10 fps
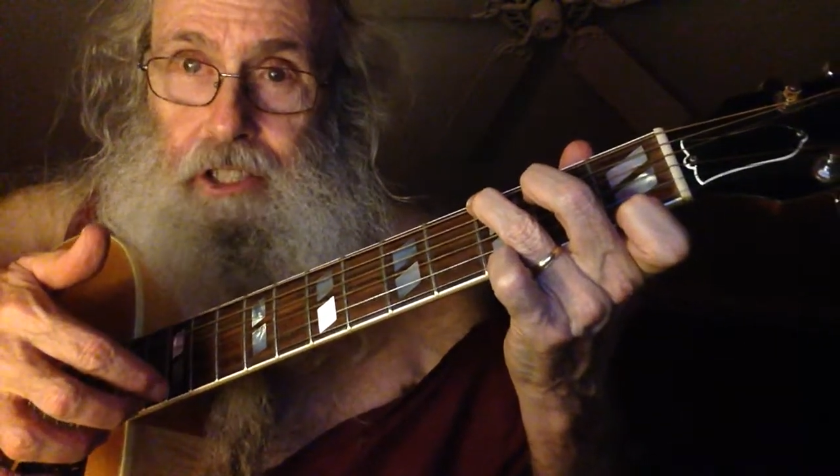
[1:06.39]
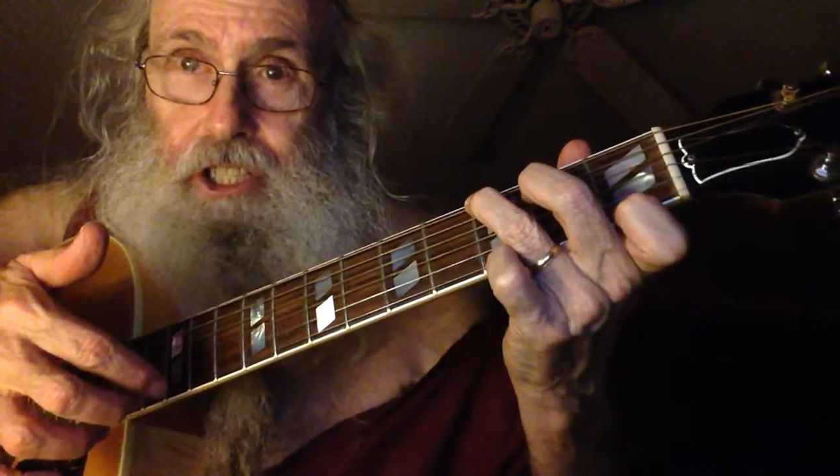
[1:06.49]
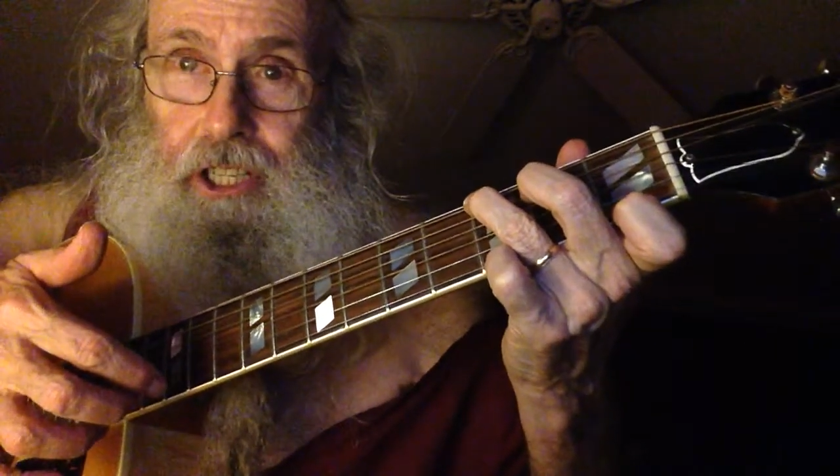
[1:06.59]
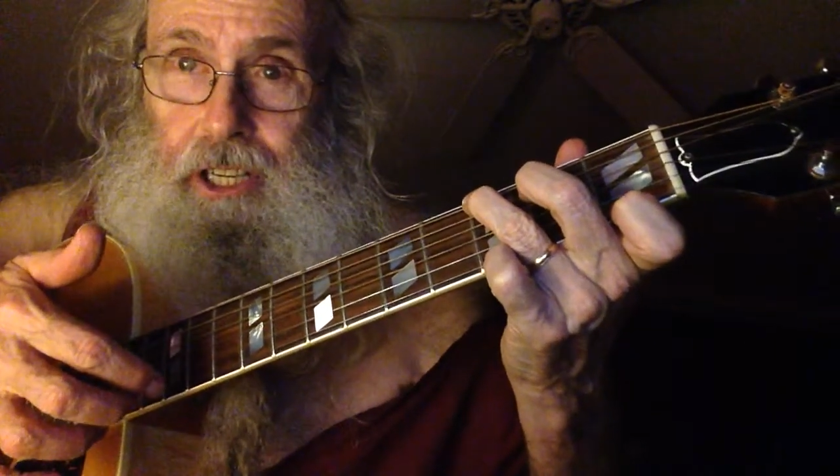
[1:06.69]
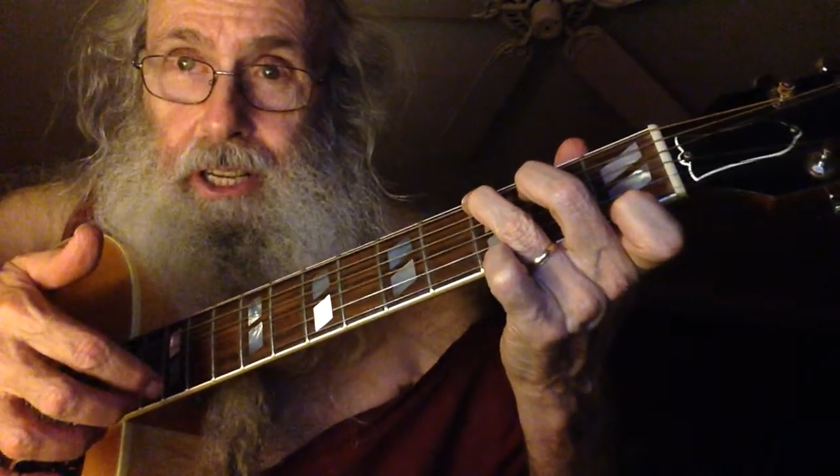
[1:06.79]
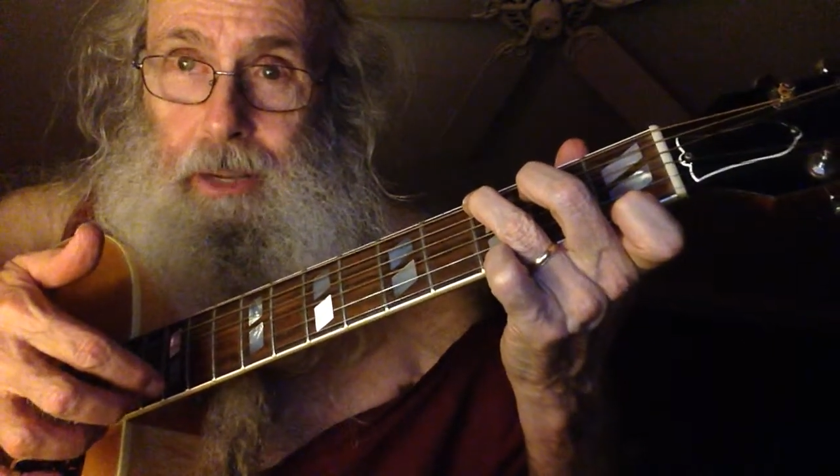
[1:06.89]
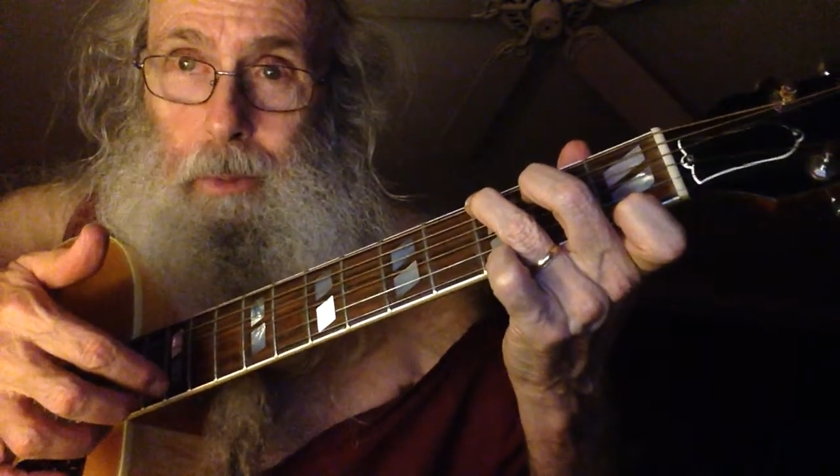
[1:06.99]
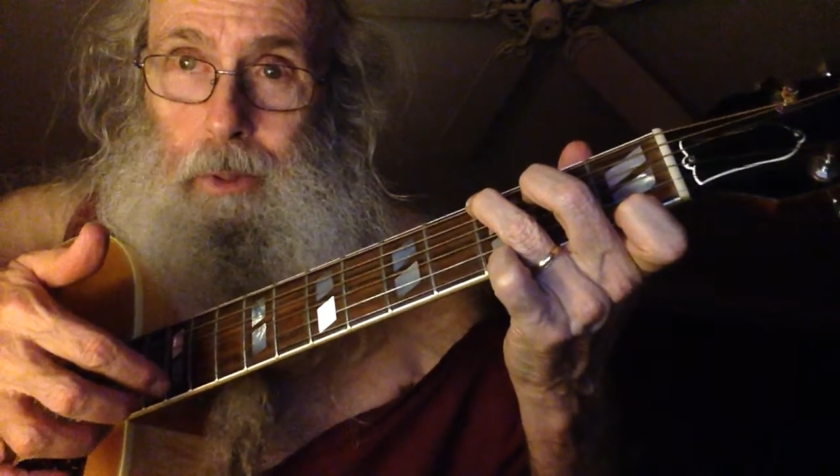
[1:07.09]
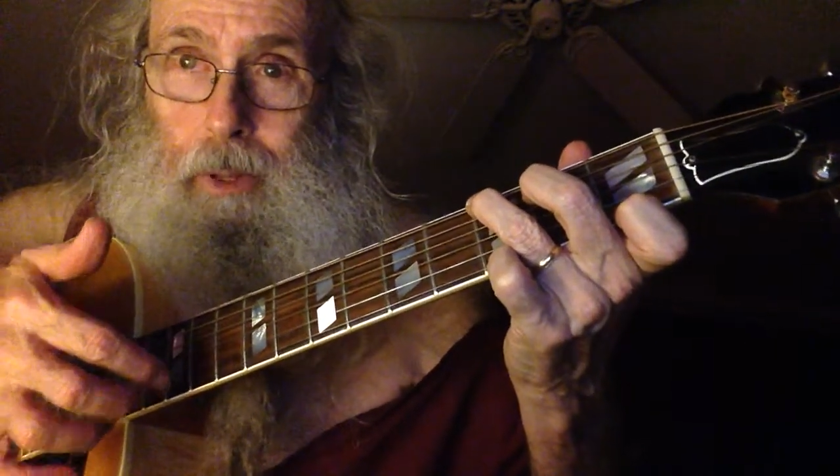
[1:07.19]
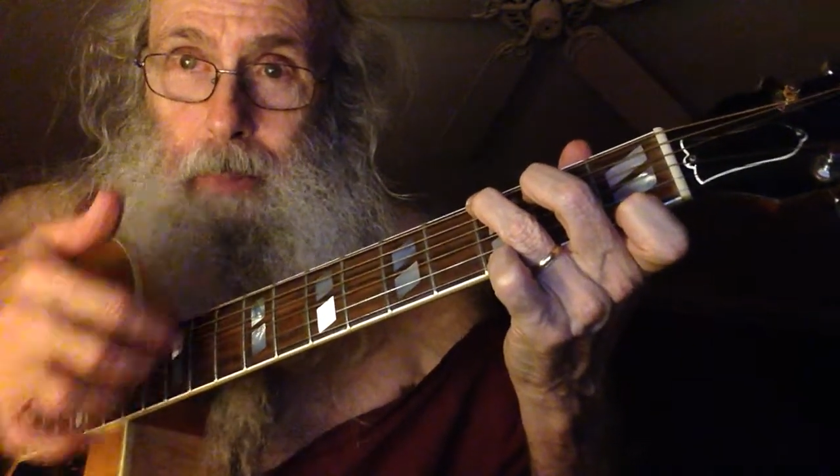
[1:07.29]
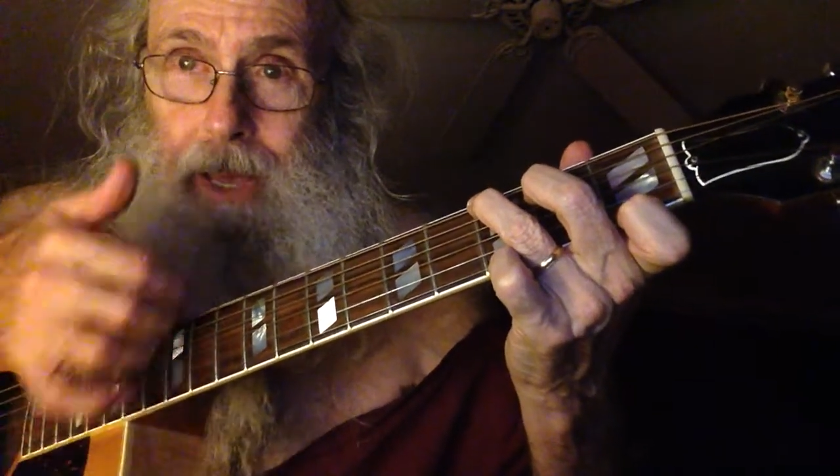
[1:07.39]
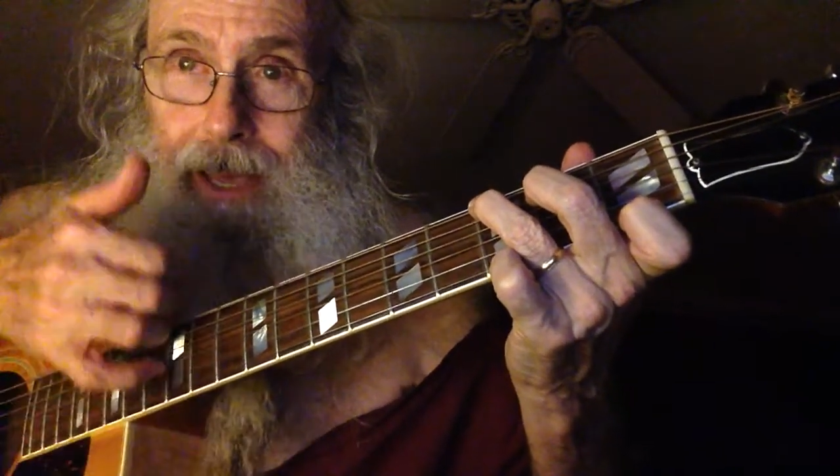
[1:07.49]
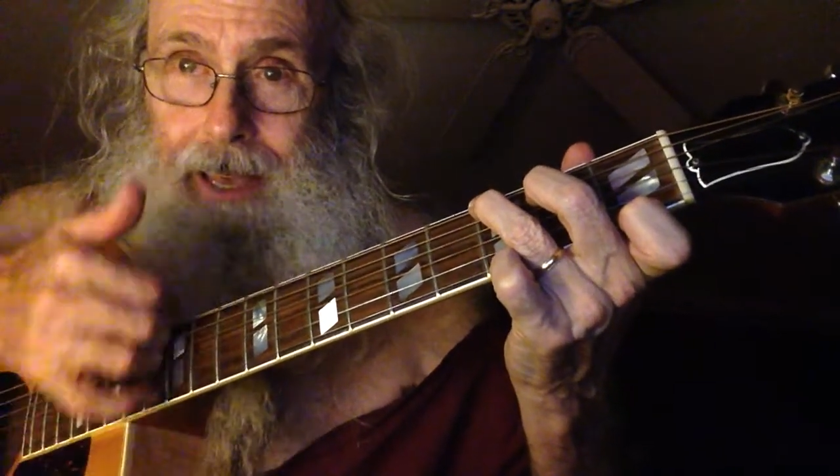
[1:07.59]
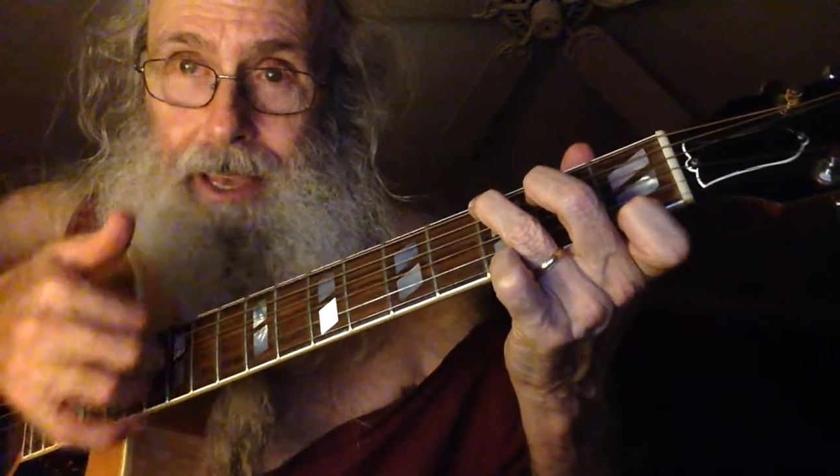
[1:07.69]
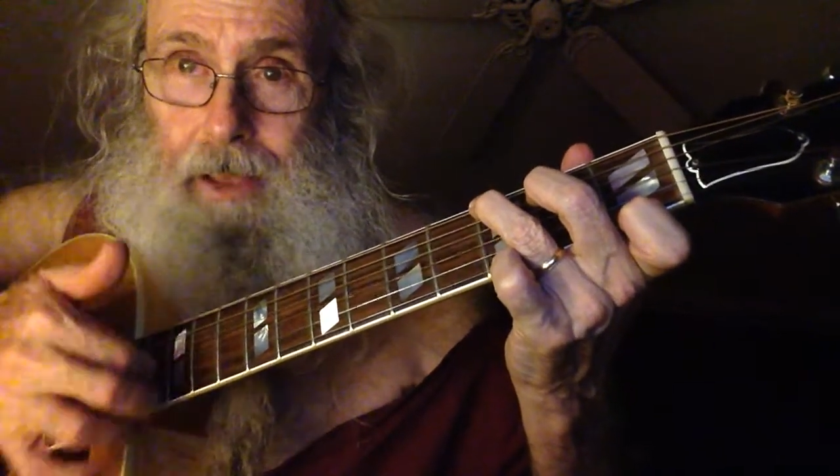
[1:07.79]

G with the pinky.